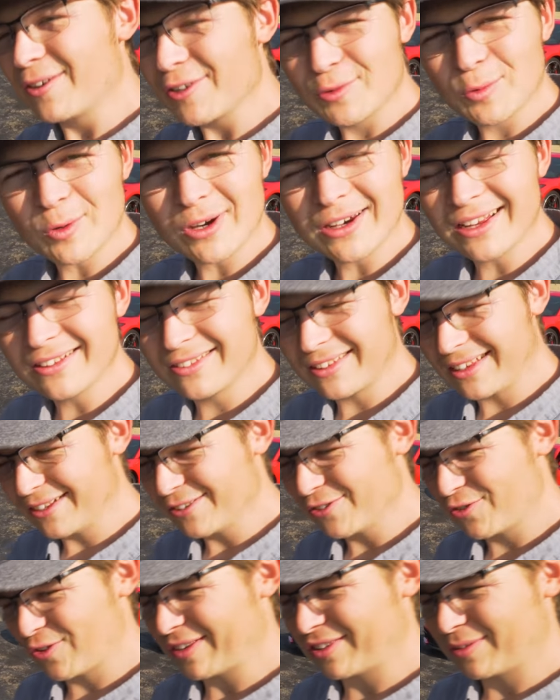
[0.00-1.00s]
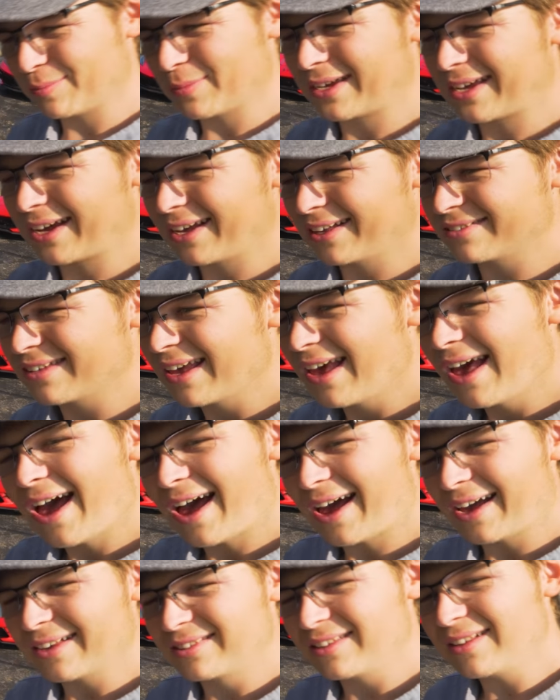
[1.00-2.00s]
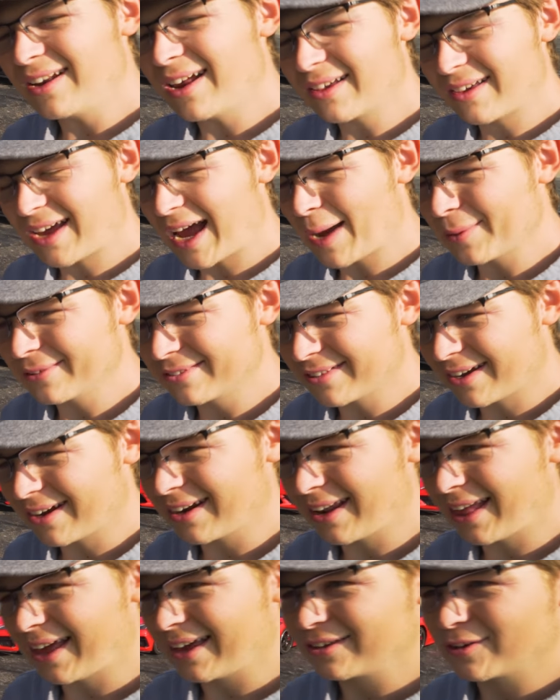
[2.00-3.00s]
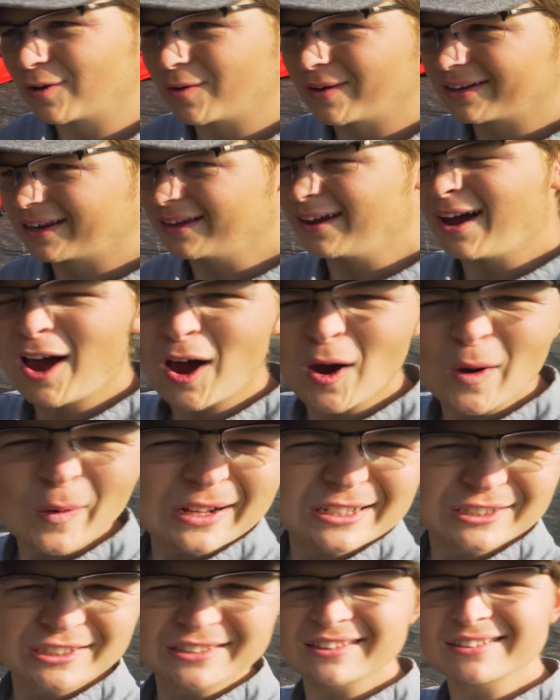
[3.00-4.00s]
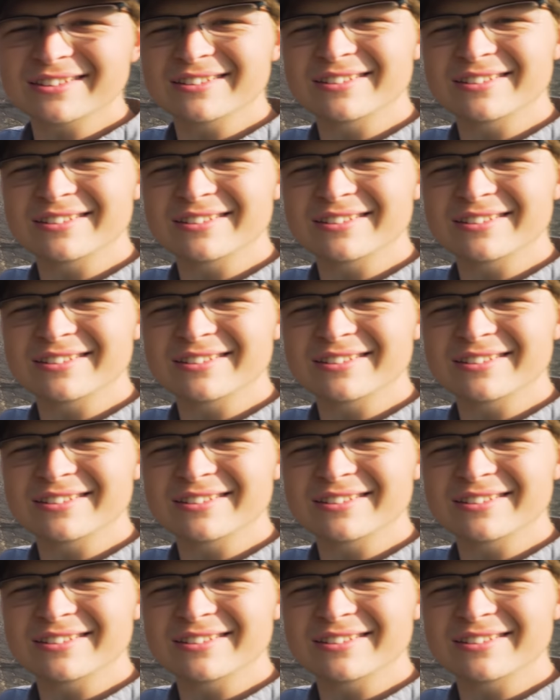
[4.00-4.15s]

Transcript: Here's where it gets interesting, because I see a lot of comments online going like, oh, it's just a